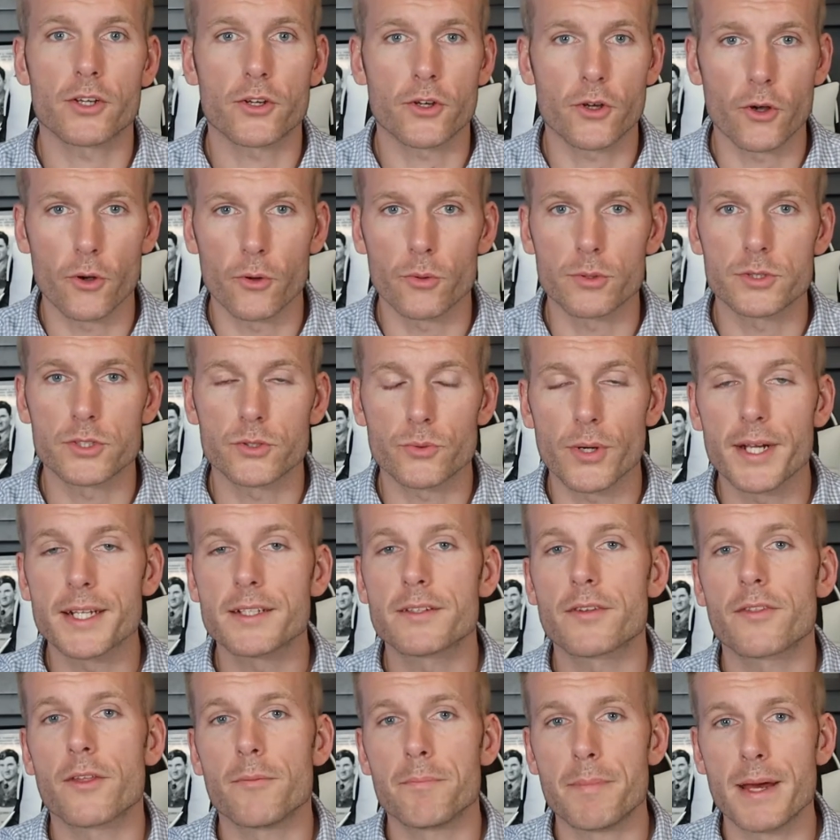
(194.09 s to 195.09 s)
go straight
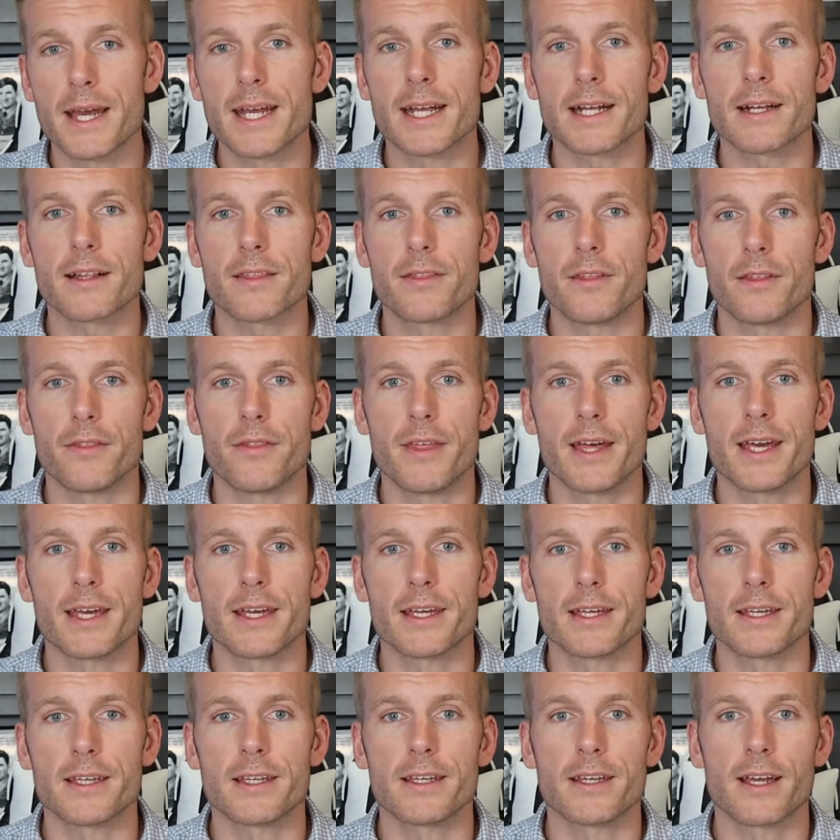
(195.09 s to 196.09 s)
to the bank that
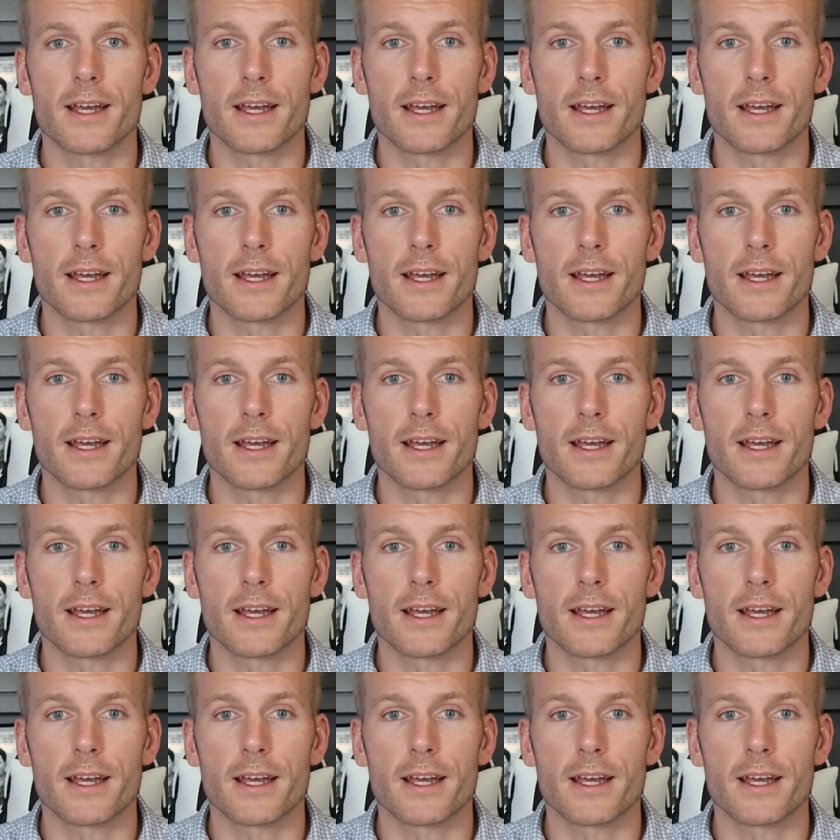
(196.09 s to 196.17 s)
they